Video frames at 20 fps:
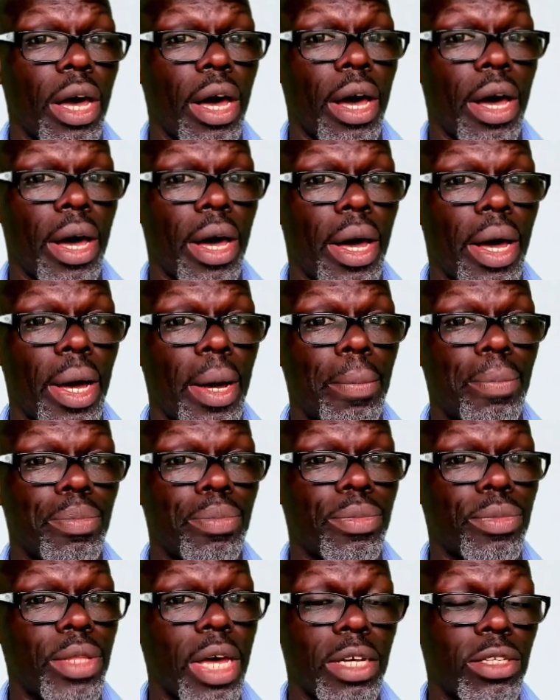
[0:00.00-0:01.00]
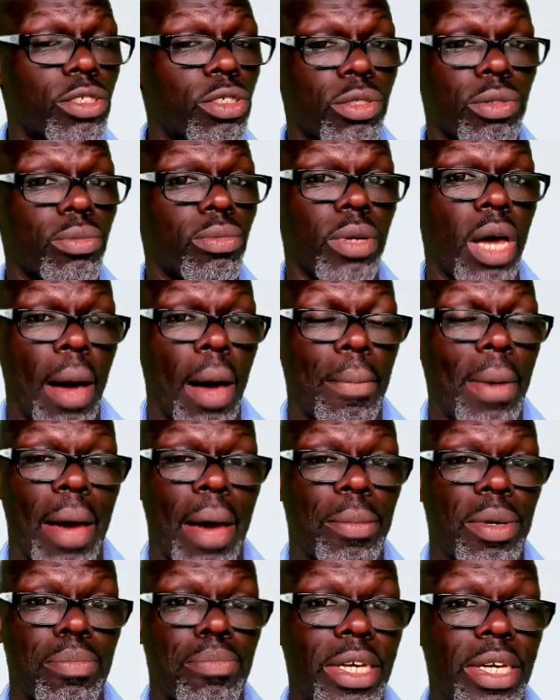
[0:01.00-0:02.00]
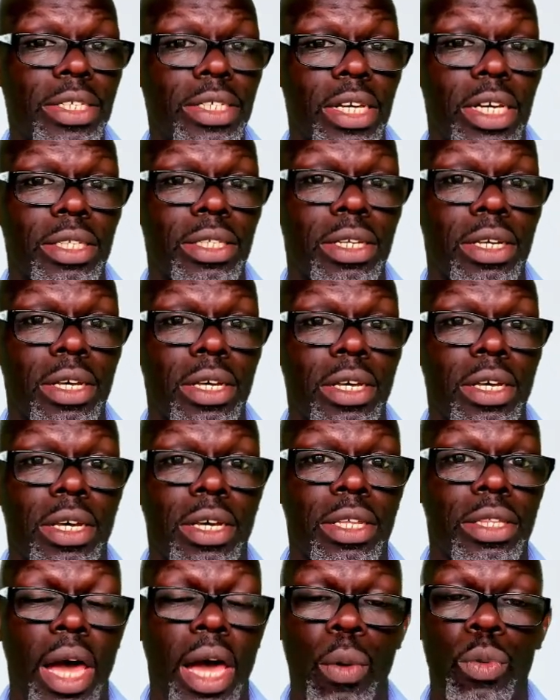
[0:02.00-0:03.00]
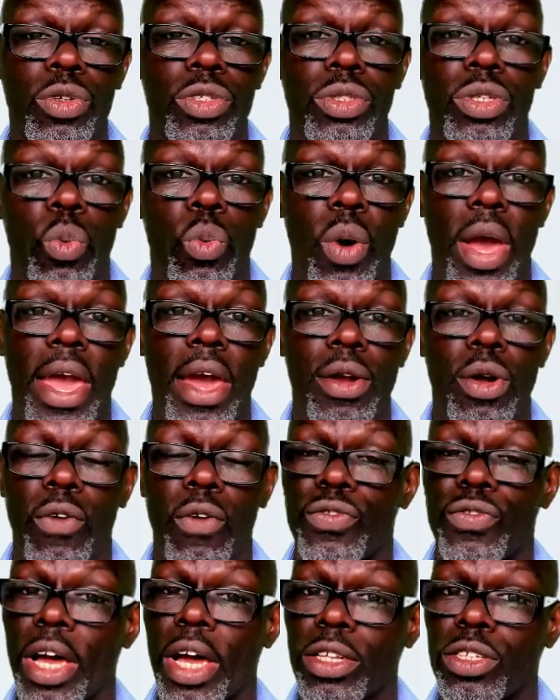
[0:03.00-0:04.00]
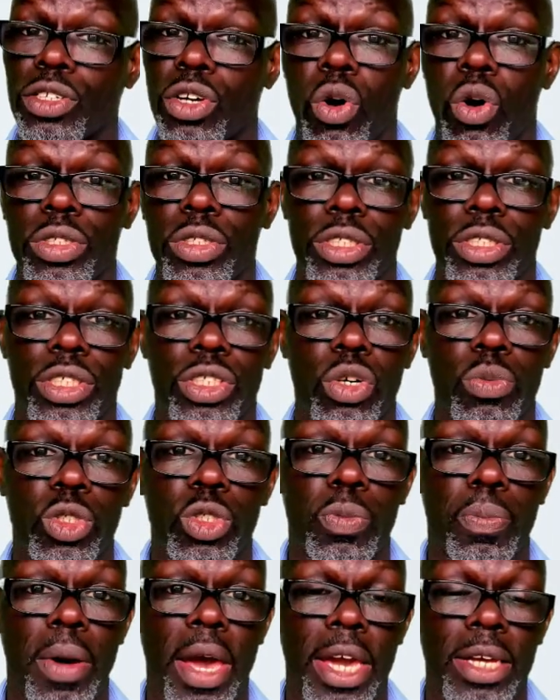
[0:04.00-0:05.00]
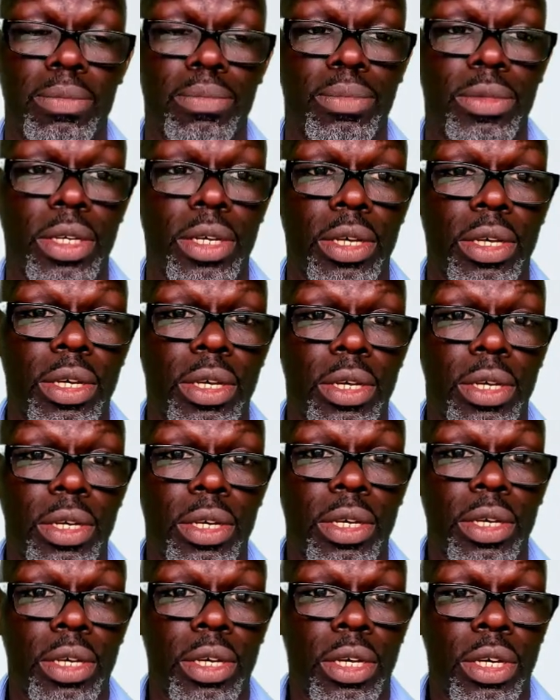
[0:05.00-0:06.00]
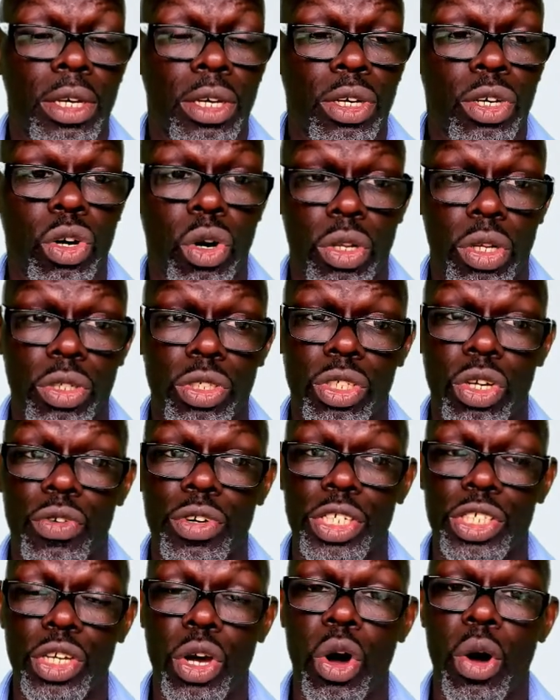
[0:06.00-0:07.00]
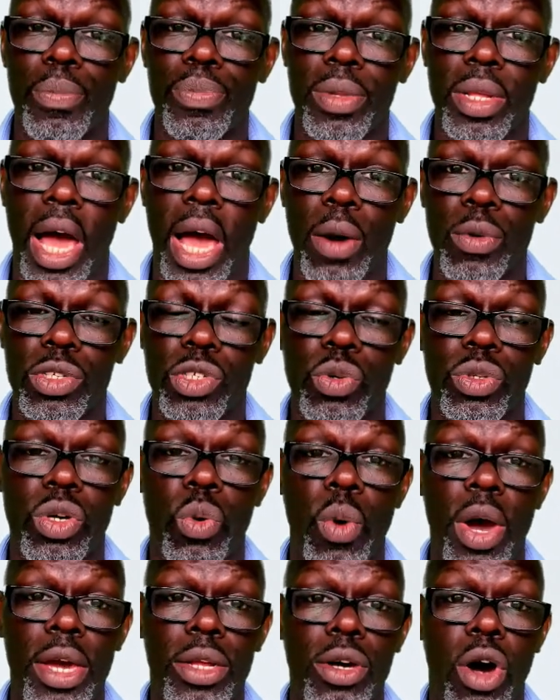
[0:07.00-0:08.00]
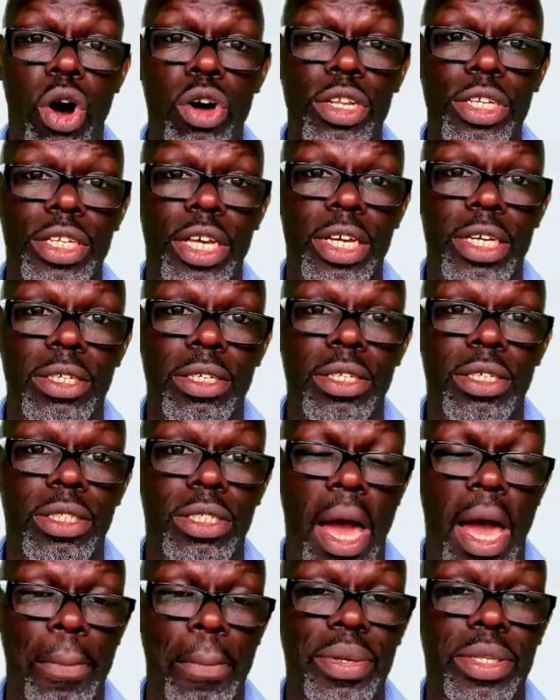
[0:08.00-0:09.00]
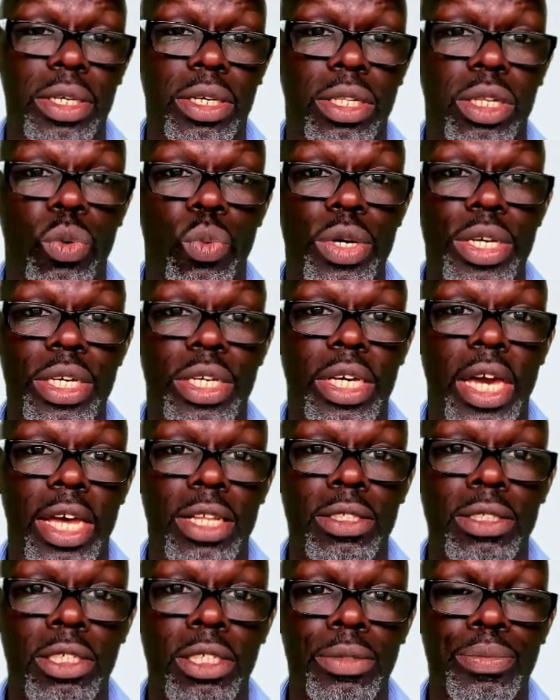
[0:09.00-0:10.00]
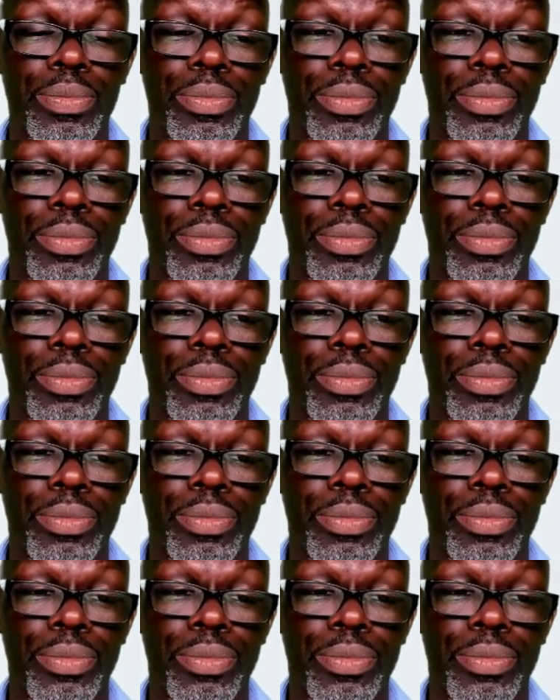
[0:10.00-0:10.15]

that I might be missing that I wasn't aware of that's causing so much pain. Cut long story short, I was going away on a holiday that particular weekend.